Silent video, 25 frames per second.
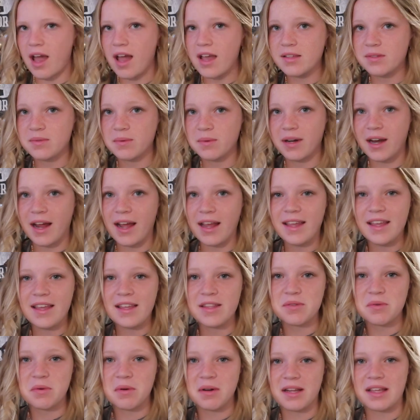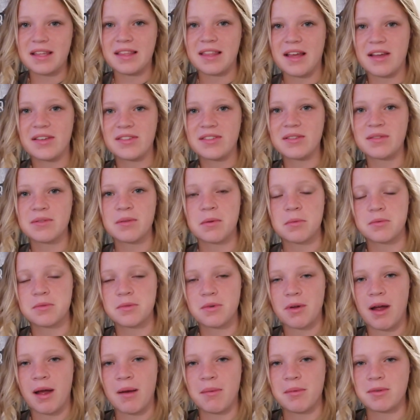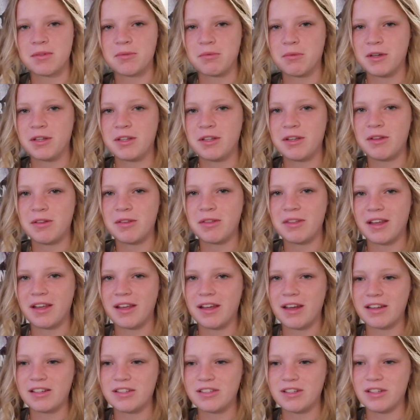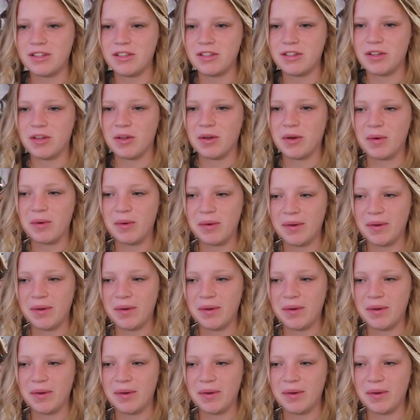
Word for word: Guys, when I hit 20,000 subscribers, what do you think I should do?